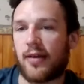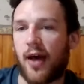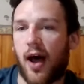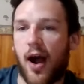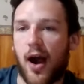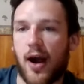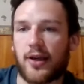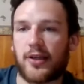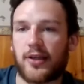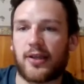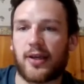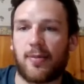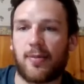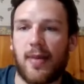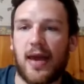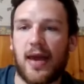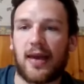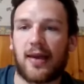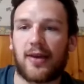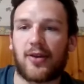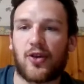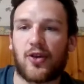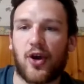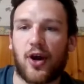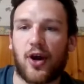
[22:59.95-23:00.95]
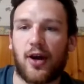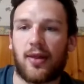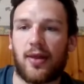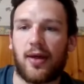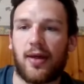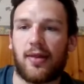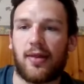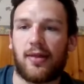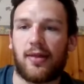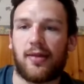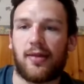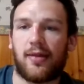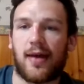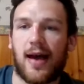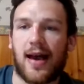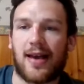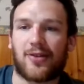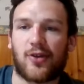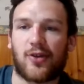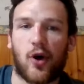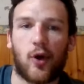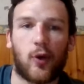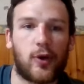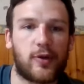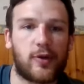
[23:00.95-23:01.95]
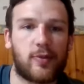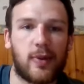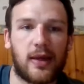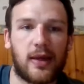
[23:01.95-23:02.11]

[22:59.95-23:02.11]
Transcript: hard to make sure that that's always